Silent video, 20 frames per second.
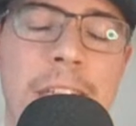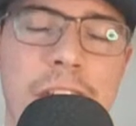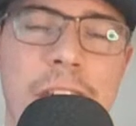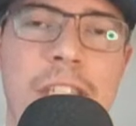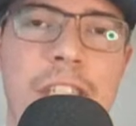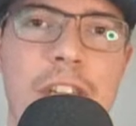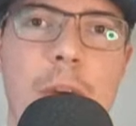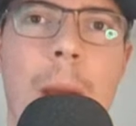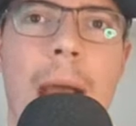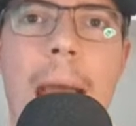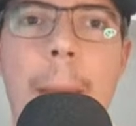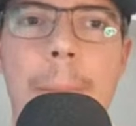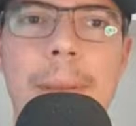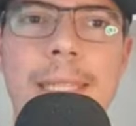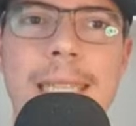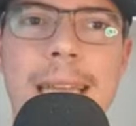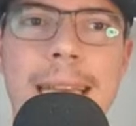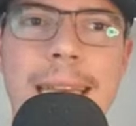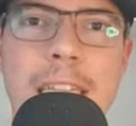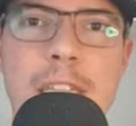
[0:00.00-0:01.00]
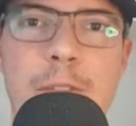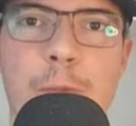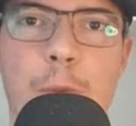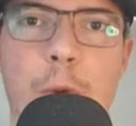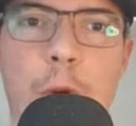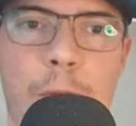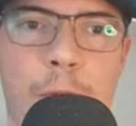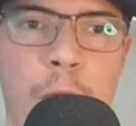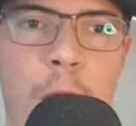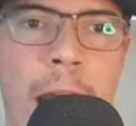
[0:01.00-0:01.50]
It just so happens that he's
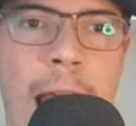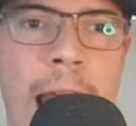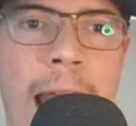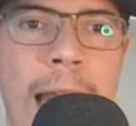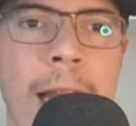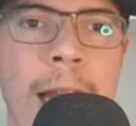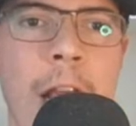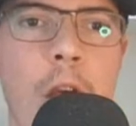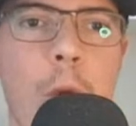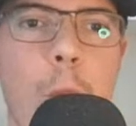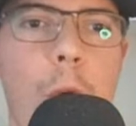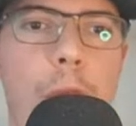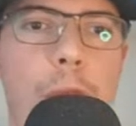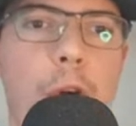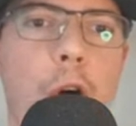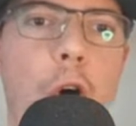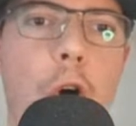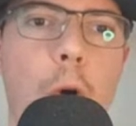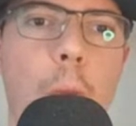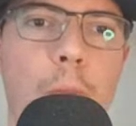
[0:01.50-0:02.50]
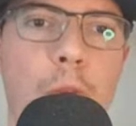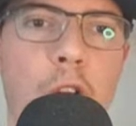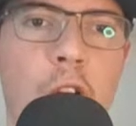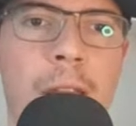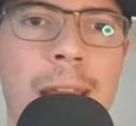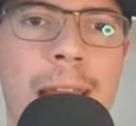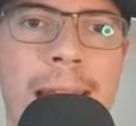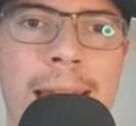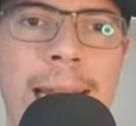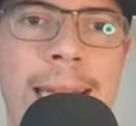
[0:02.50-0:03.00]
4 for 8 with a home
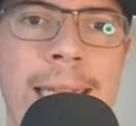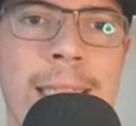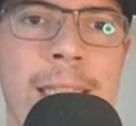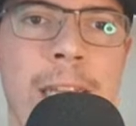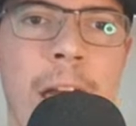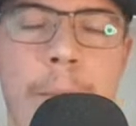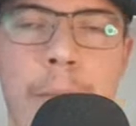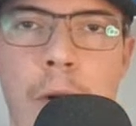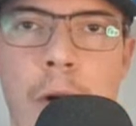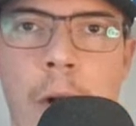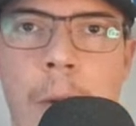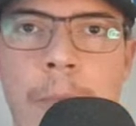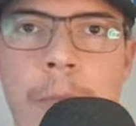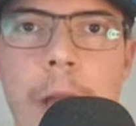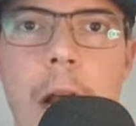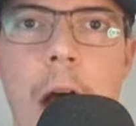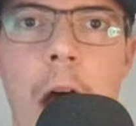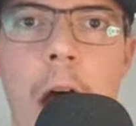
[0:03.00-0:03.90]
run and a double